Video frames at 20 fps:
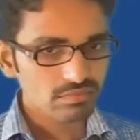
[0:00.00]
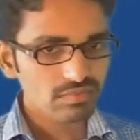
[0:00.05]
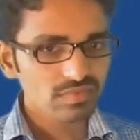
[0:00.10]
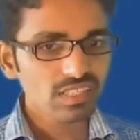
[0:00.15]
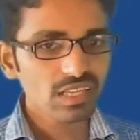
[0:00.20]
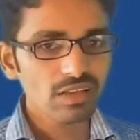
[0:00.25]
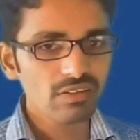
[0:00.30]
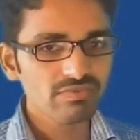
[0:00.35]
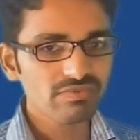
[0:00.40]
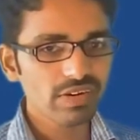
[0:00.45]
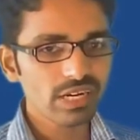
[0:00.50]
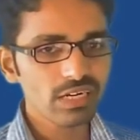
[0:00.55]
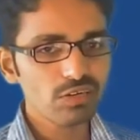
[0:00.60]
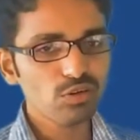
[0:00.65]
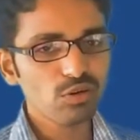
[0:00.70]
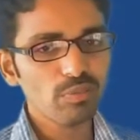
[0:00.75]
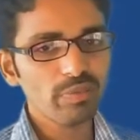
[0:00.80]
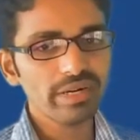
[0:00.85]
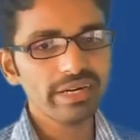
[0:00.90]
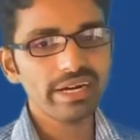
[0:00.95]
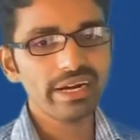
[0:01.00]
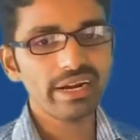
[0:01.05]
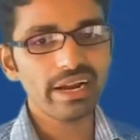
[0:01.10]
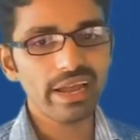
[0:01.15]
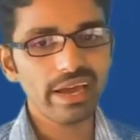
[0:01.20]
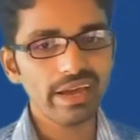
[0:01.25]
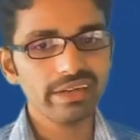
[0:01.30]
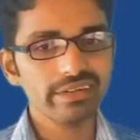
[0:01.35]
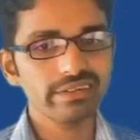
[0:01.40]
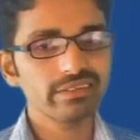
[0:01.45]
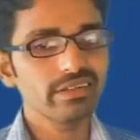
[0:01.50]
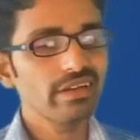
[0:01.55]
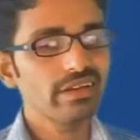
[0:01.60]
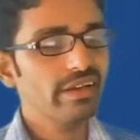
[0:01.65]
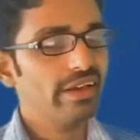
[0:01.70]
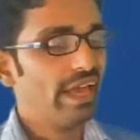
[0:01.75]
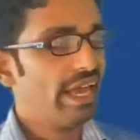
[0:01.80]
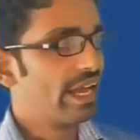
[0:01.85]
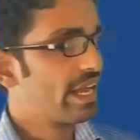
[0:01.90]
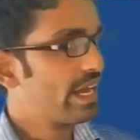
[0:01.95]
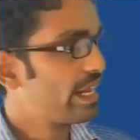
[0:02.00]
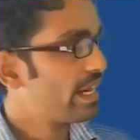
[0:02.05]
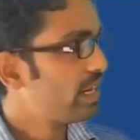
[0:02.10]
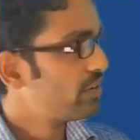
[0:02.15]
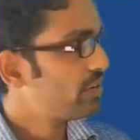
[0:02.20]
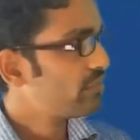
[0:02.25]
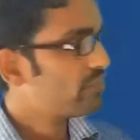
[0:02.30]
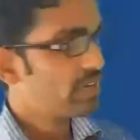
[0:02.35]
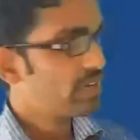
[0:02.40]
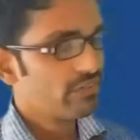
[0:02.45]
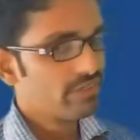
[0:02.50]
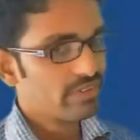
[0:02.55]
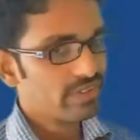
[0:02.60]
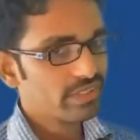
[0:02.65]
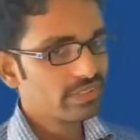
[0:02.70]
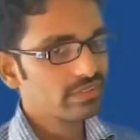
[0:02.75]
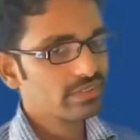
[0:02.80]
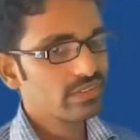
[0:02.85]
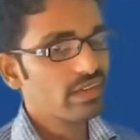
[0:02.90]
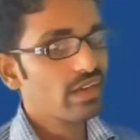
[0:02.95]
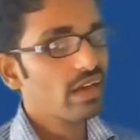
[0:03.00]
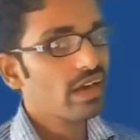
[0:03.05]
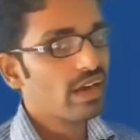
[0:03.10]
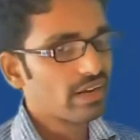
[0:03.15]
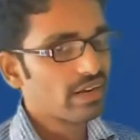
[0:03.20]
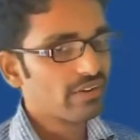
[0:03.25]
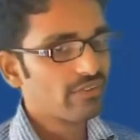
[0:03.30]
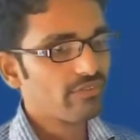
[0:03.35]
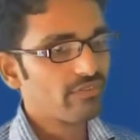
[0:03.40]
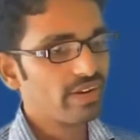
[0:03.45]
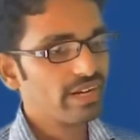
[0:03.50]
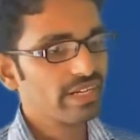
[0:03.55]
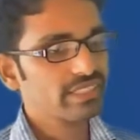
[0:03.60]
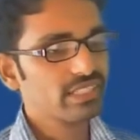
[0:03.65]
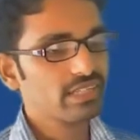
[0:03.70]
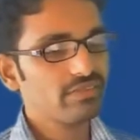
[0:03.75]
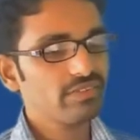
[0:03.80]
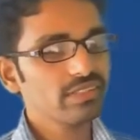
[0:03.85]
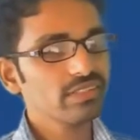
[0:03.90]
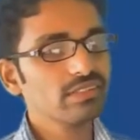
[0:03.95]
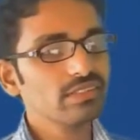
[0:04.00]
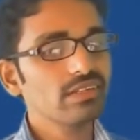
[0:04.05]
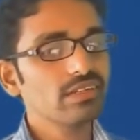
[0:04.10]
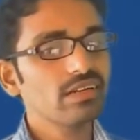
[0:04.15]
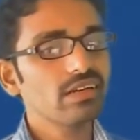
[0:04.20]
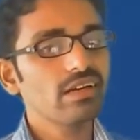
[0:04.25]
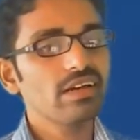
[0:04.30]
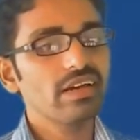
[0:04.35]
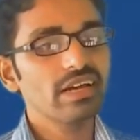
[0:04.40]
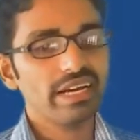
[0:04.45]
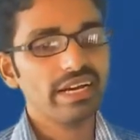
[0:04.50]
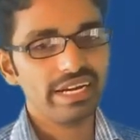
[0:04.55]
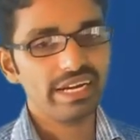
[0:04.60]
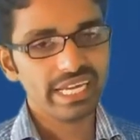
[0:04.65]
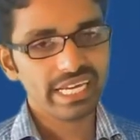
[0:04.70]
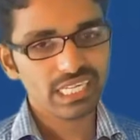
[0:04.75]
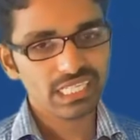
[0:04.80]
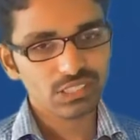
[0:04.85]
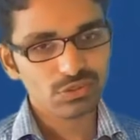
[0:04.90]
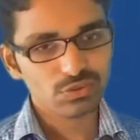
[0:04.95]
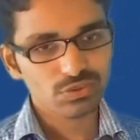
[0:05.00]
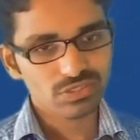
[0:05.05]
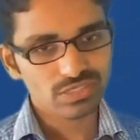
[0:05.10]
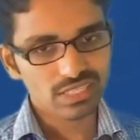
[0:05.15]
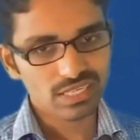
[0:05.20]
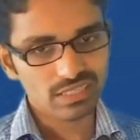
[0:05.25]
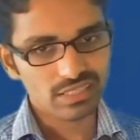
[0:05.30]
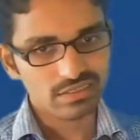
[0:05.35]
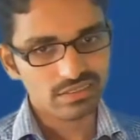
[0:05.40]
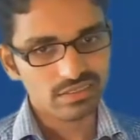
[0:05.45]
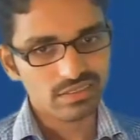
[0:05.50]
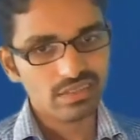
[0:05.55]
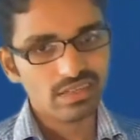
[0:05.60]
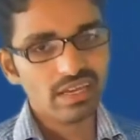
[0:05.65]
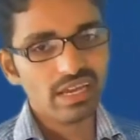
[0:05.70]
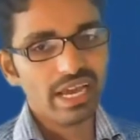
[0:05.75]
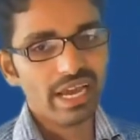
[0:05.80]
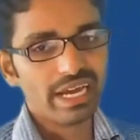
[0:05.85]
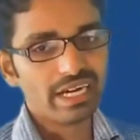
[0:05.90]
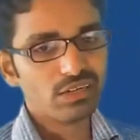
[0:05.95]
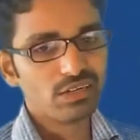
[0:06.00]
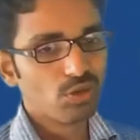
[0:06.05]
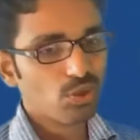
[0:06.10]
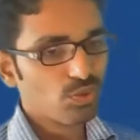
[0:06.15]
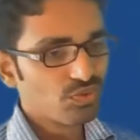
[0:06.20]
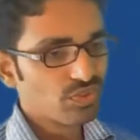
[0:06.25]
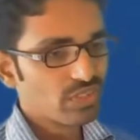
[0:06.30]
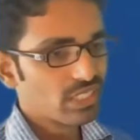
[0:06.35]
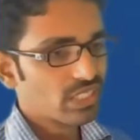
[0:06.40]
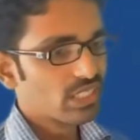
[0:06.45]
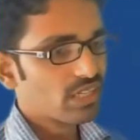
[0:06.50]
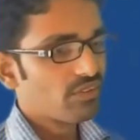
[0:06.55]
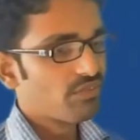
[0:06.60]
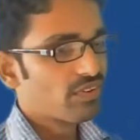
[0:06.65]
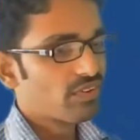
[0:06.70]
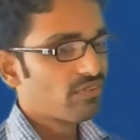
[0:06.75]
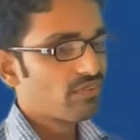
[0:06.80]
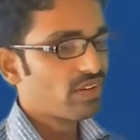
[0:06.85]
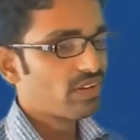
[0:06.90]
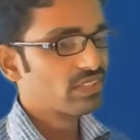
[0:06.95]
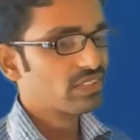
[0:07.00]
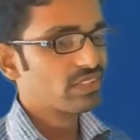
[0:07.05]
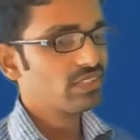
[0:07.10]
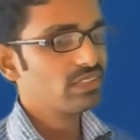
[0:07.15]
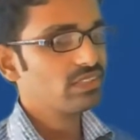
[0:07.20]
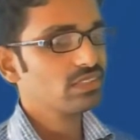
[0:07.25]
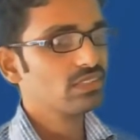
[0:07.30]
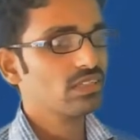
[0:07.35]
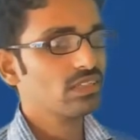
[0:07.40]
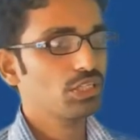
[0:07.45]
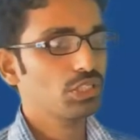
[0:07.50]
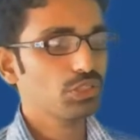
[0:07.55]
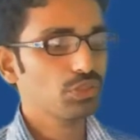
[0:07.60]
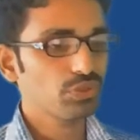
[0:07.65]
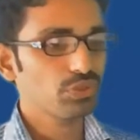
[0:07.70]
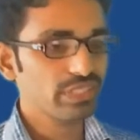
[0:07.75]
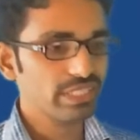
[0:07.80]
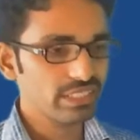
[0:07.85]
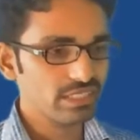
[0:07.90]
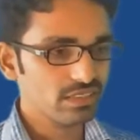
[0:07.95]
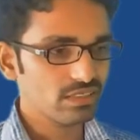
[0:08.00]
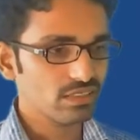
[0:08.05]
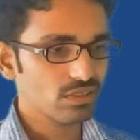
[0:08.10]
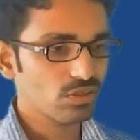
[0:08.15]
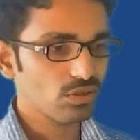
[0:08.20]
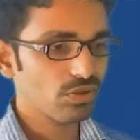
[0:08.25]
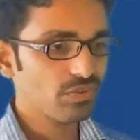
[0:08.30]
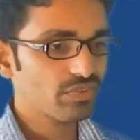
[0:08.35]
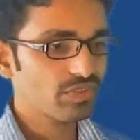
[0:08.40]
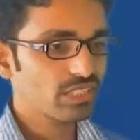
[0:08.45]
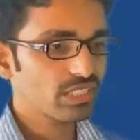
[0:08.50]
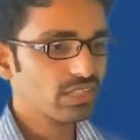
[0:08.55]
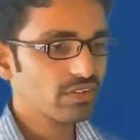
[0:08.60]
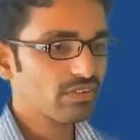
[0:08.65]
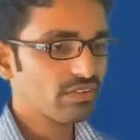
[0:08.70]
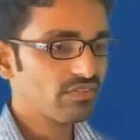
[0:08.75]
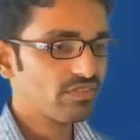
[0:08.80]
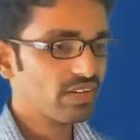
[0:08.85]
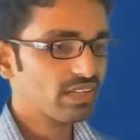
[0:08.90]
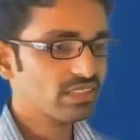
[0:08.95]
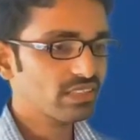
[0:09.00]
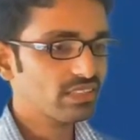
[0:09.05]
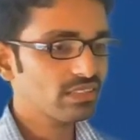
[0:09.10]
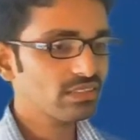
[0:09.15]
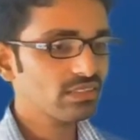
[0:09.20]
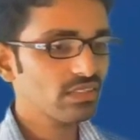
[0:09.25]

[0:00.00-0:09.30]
for an open end line, a current wave is reflected with negative sign, and coefficient of reflection is unity. Coefficient of reflection is